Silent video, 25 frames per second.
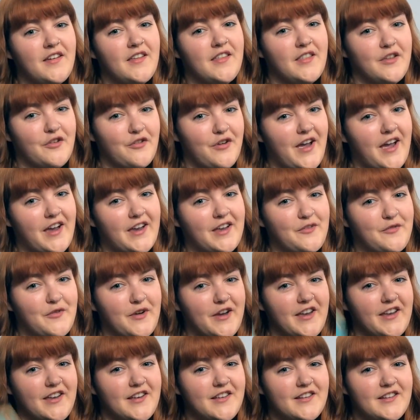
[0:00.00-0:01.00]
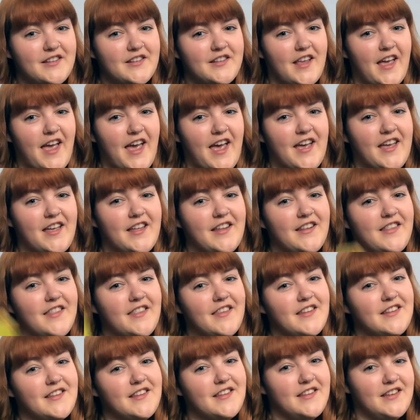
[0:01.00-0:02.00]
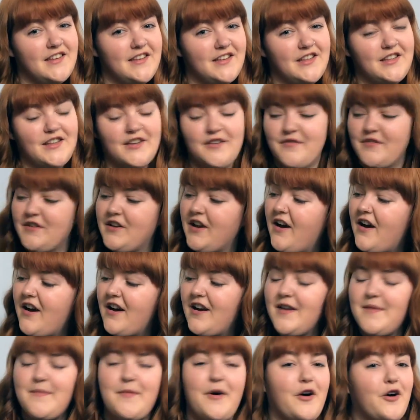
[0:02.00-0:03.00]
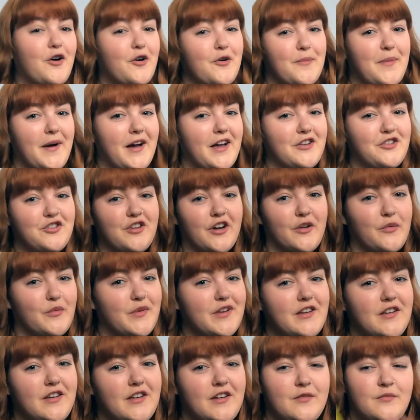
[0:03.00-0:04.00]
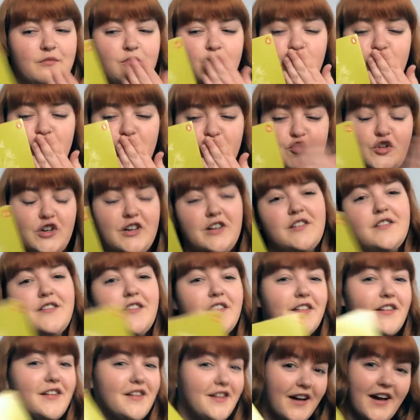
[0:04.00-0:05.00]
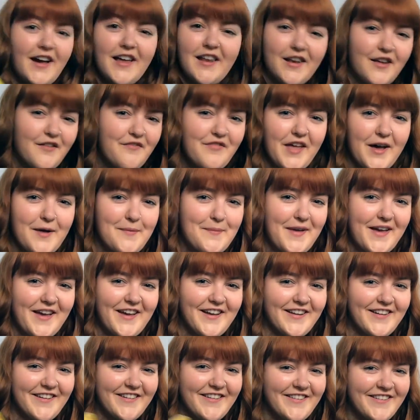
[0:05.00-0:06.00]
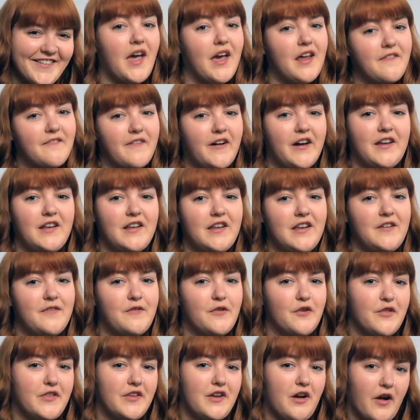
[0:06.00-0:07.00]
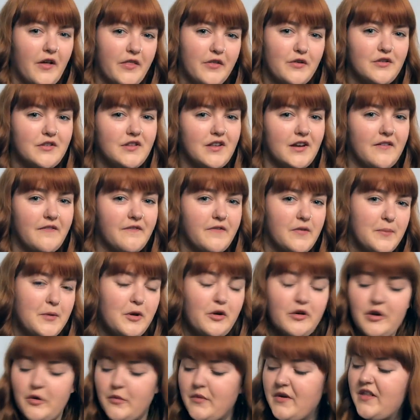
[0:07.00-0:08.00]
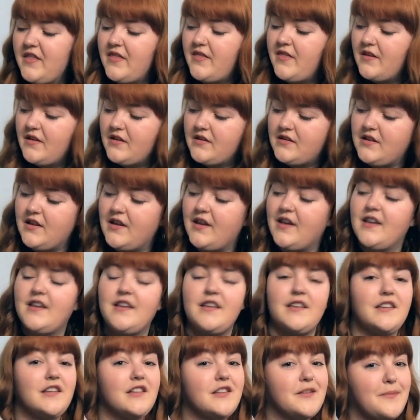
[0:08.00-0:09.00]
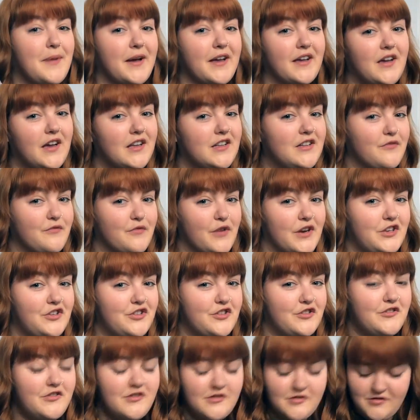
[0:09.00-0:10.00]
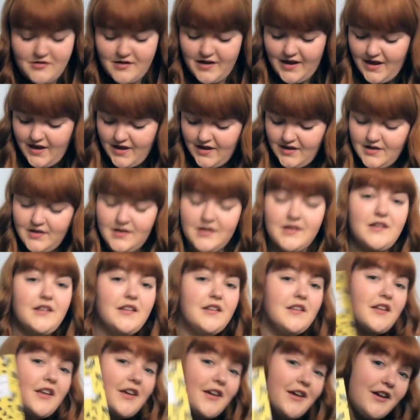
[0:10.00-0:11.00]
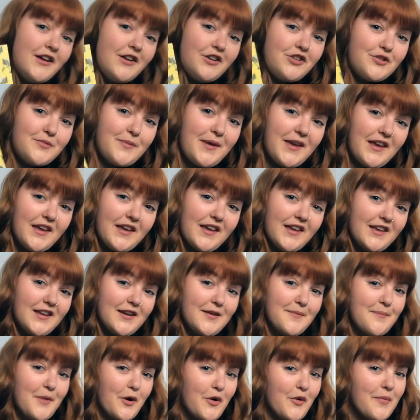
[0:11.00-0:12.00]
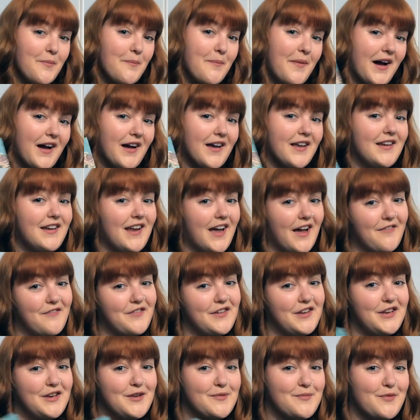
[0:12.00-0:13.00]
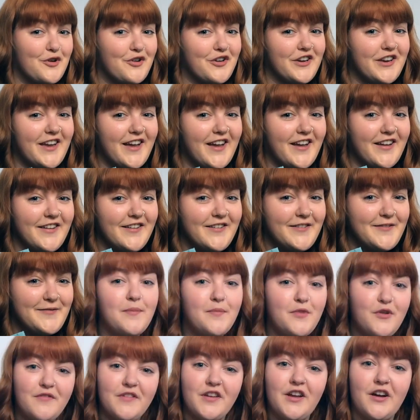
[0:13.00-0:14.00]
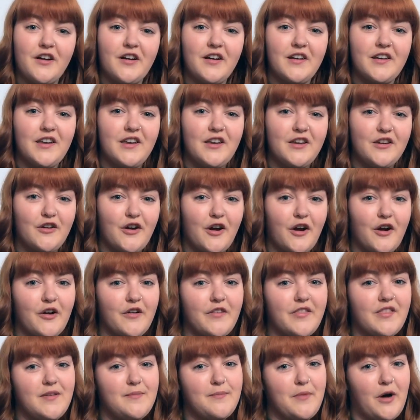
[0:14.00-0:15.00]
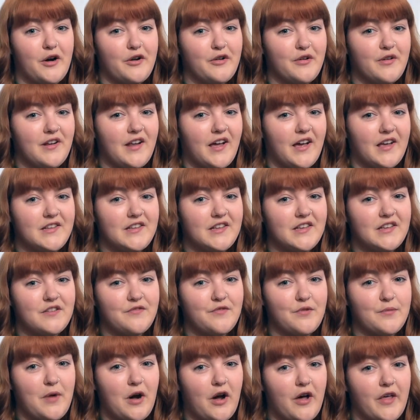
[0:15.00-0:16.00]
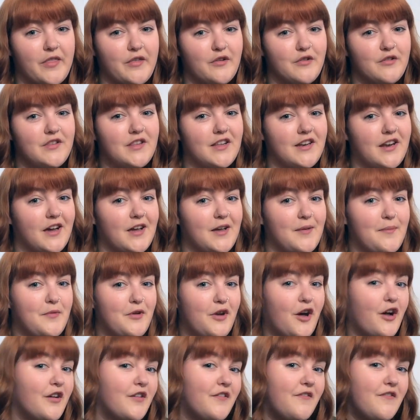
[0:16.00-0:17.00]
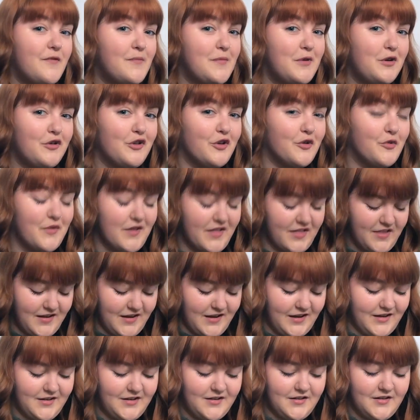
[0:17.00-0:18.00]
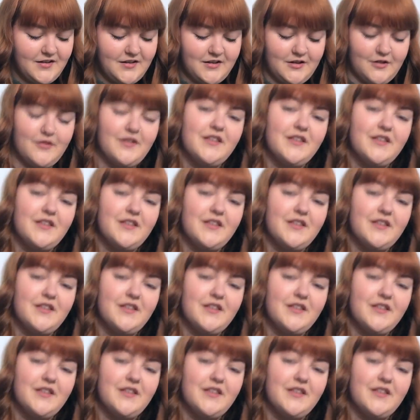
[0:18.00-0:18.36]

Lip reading: The Kraken Wakes, and The Seeds of Time, all by John Wyndham. Mwah. I love that man. And finally, for the authors that I'm familiar with, this is My Cousin Rachel and Jamaica Inn, both by Daphne du Maurier. Moving on, here are the modern classics from authors that I am not familiar with yet. So